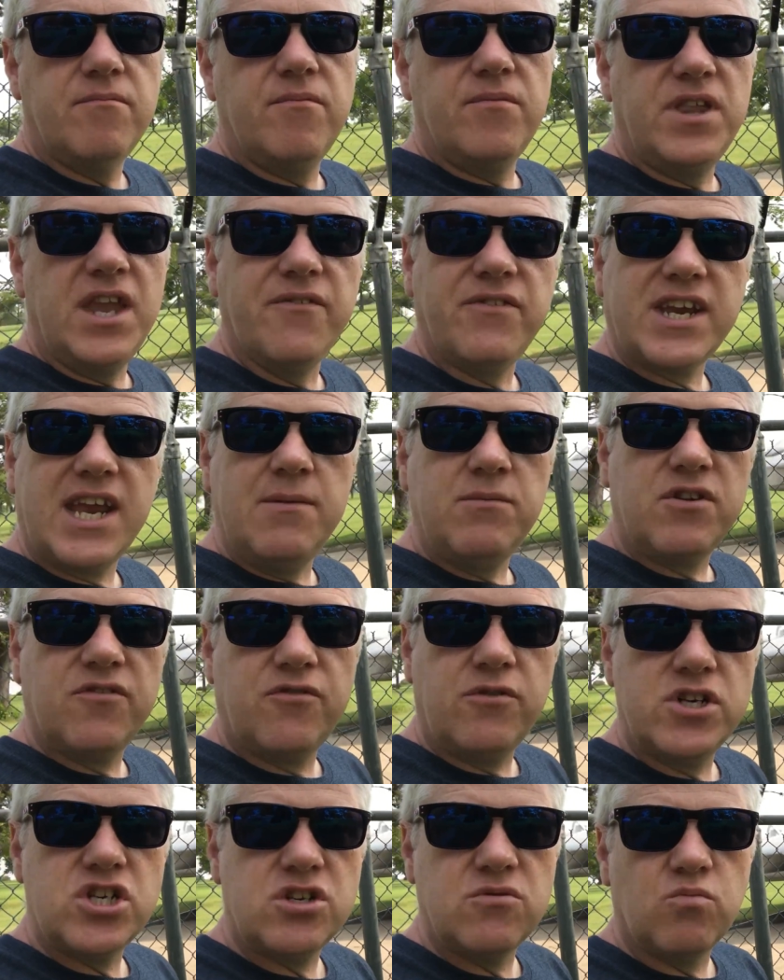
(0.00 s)
Never came to
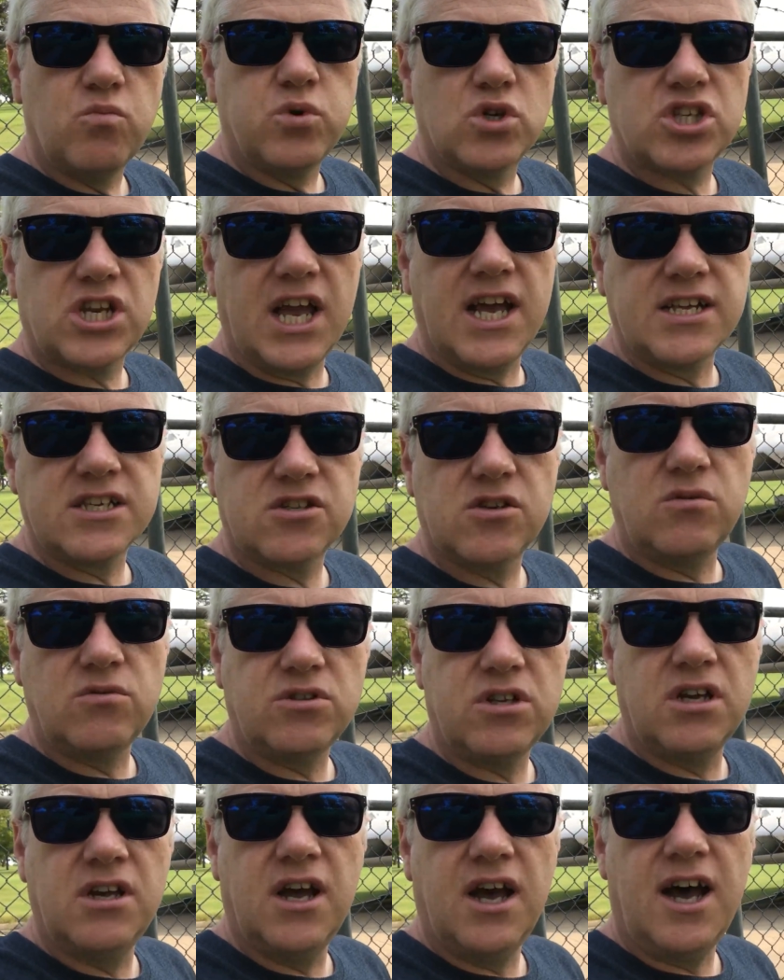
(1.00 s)
fruition, was
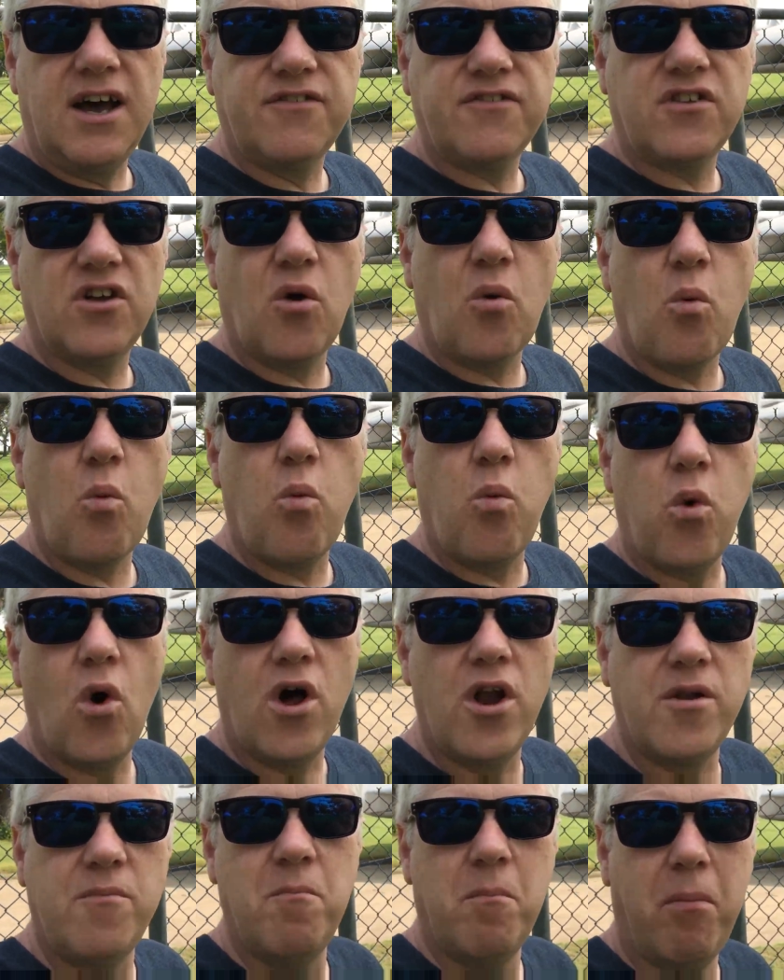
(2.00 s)
cancelled after
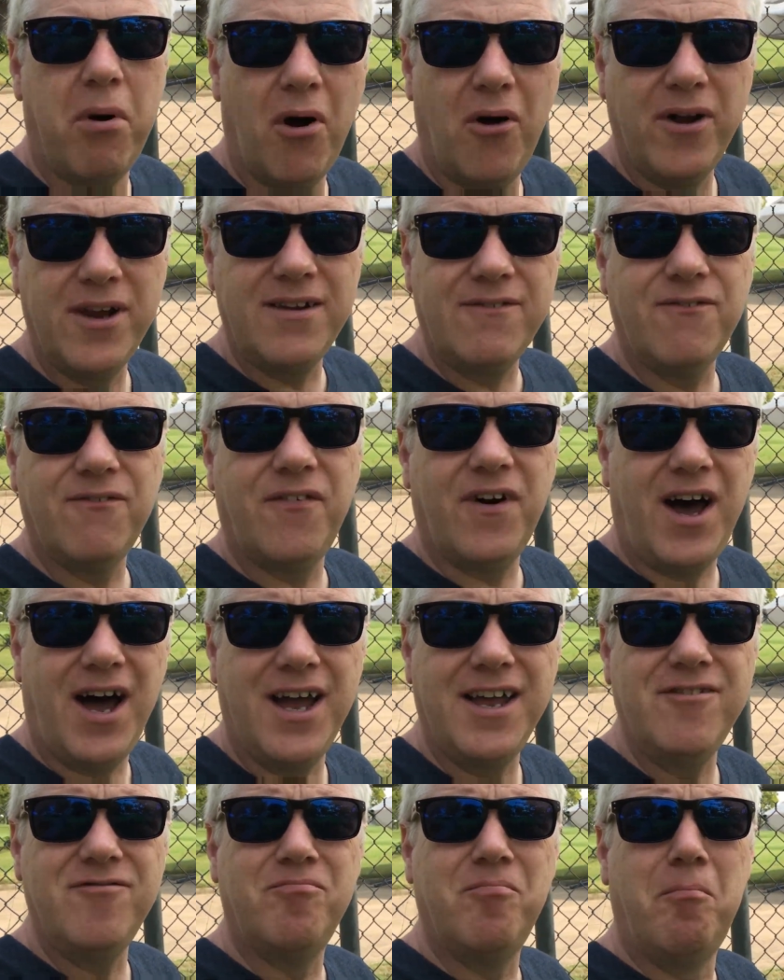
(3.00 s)

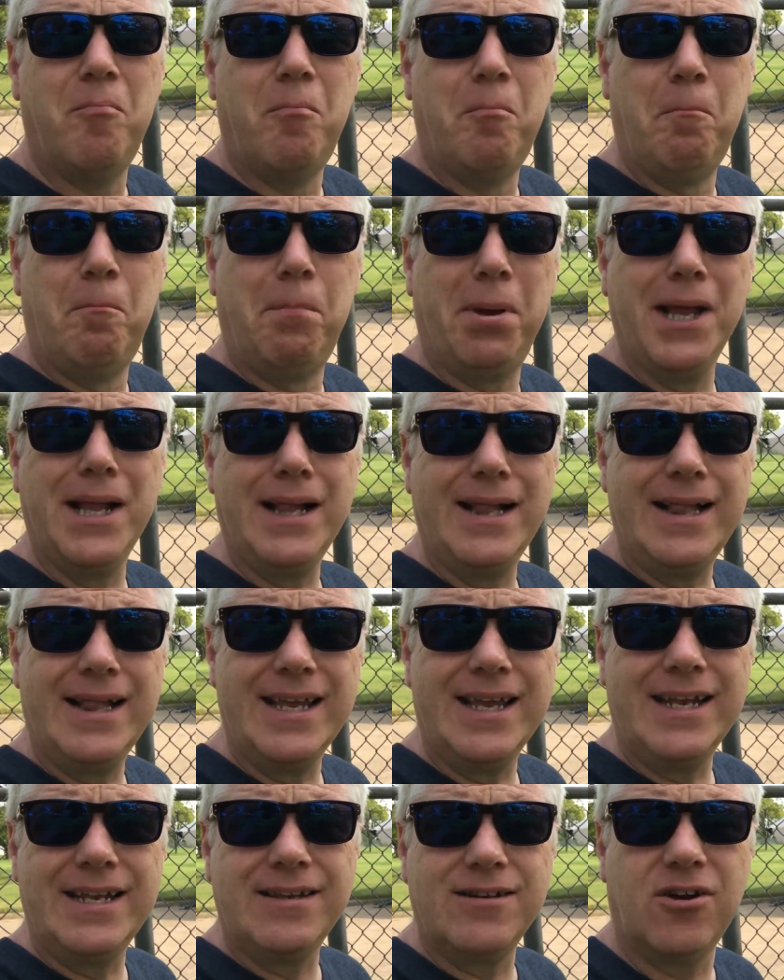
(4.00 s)
$1.5
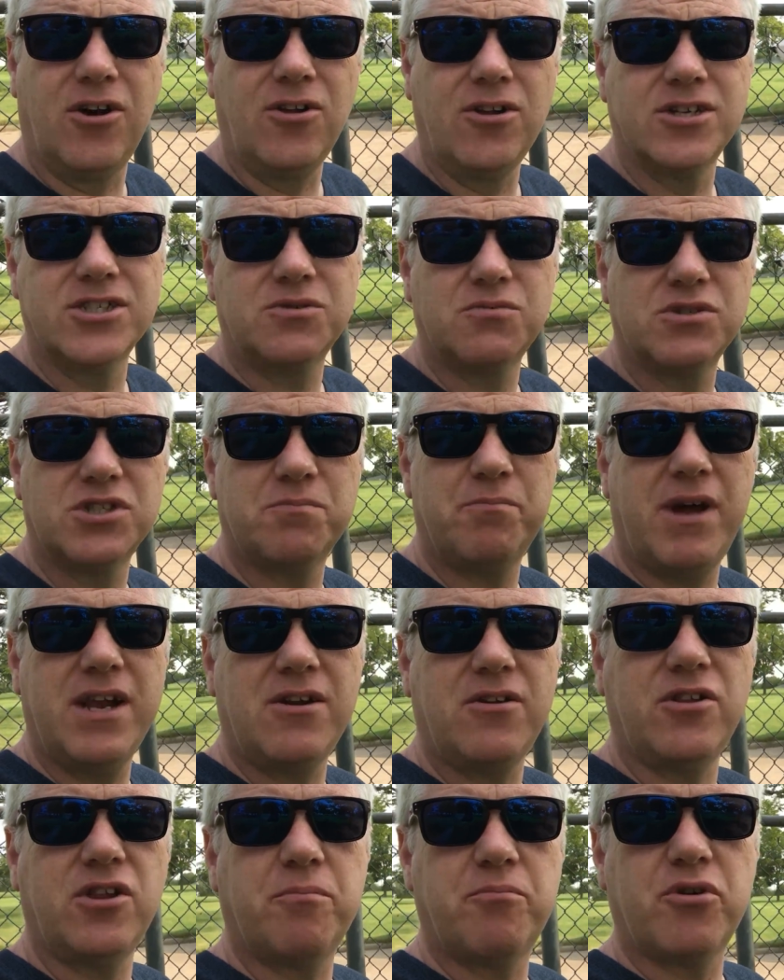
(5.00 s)
billion was spent
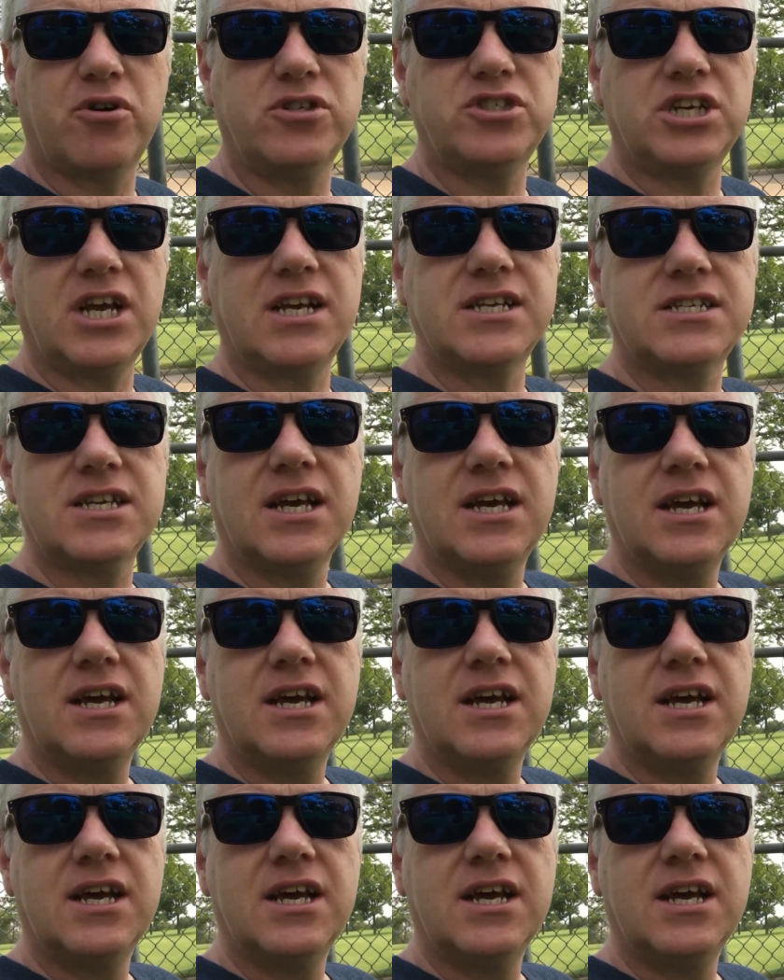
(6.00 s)
on the project.